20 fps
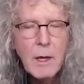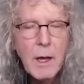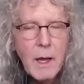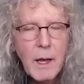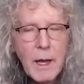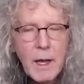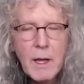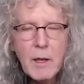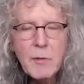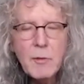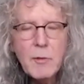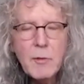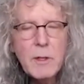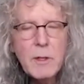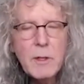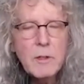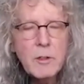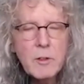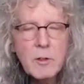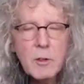I
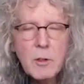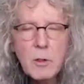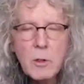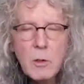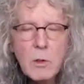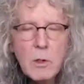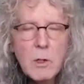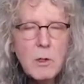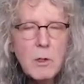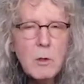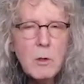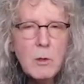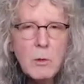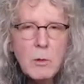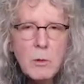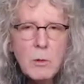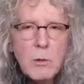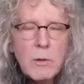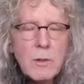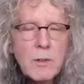feel so
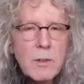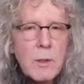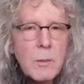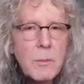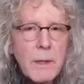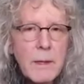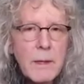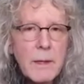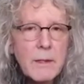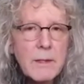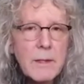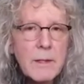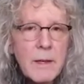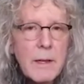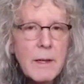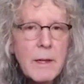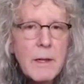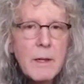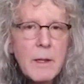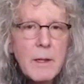lonesome at
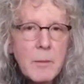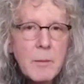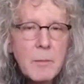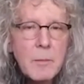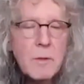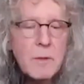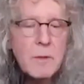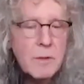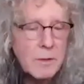times.